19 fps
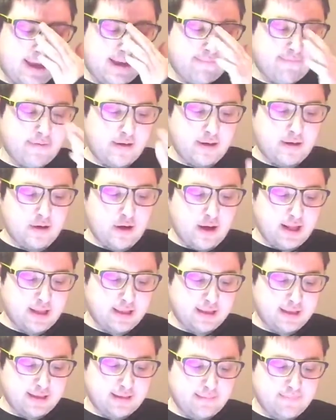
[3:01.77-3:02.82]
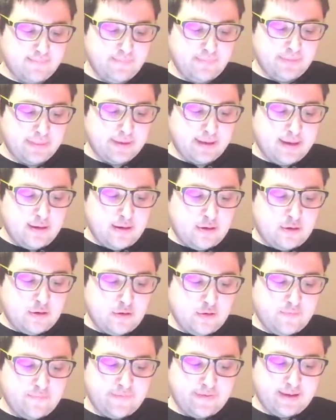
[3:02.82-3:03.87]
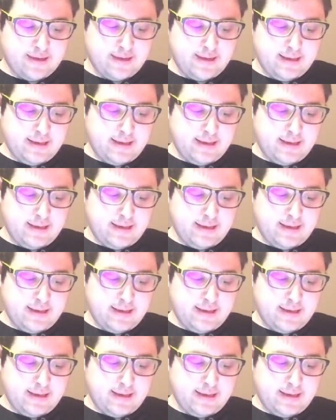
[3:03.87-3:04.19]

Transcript: have gotten COVID,